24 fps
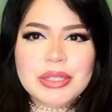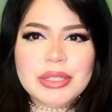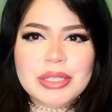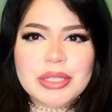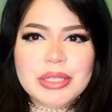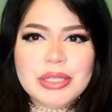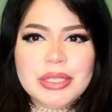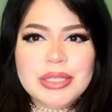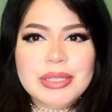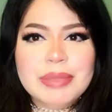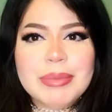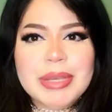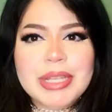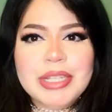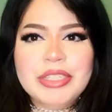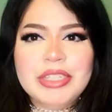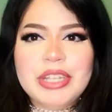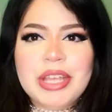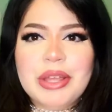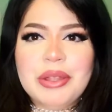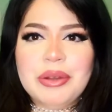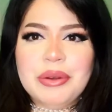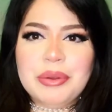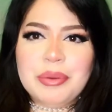this is my
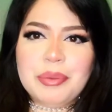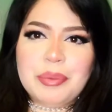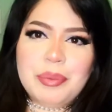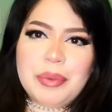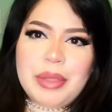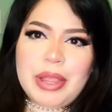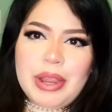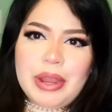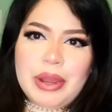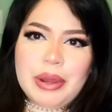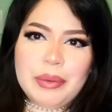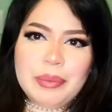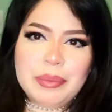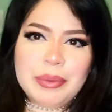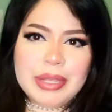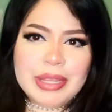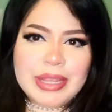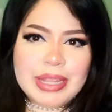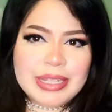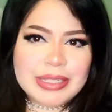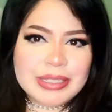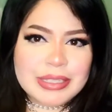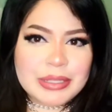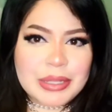channel where we
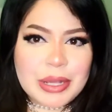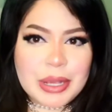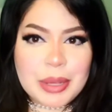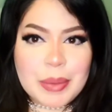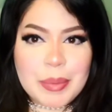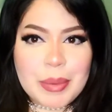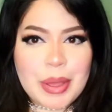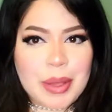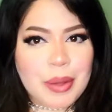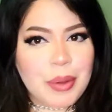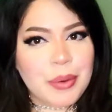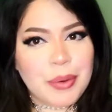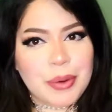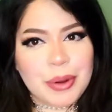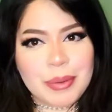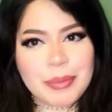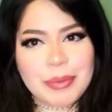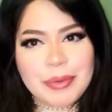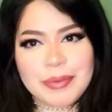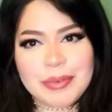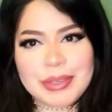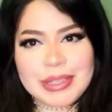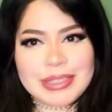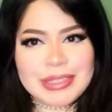like to talk about horror
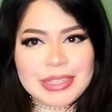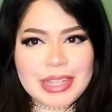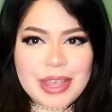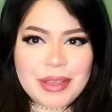movies,